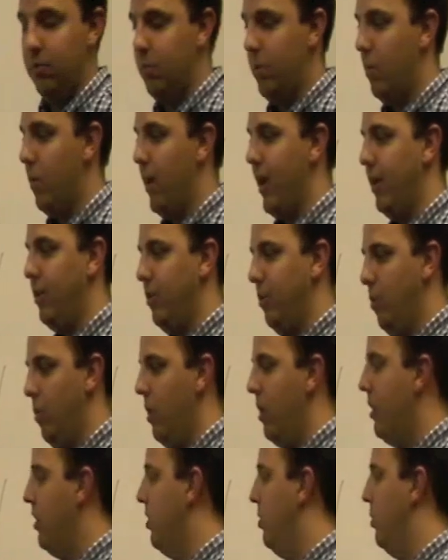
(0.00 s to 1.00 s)
But what I do
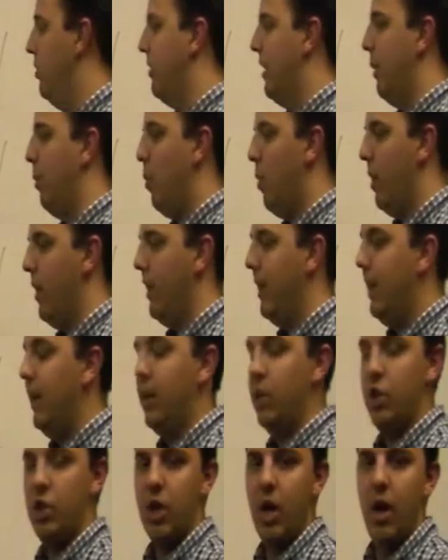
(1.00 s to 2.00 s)
want to do is I want to
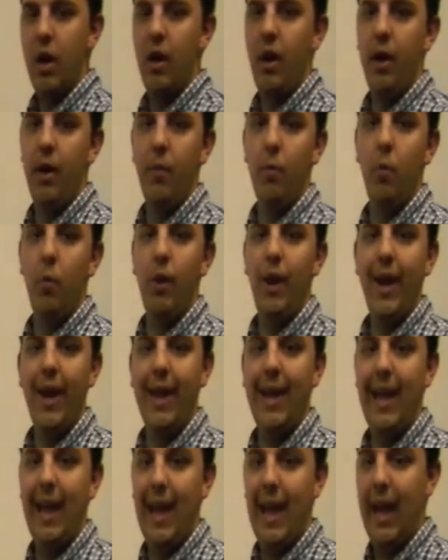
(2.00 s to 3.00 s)
get a shot on him when I
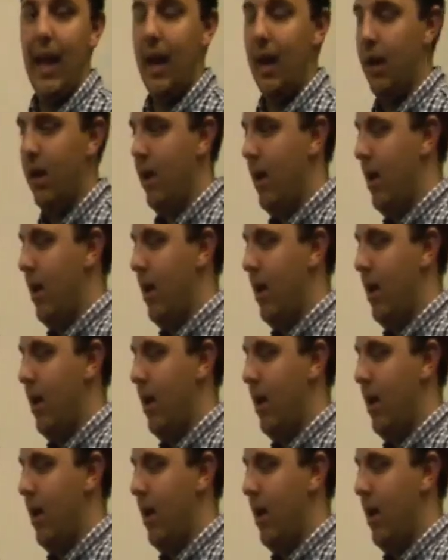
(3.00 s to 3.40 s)
can.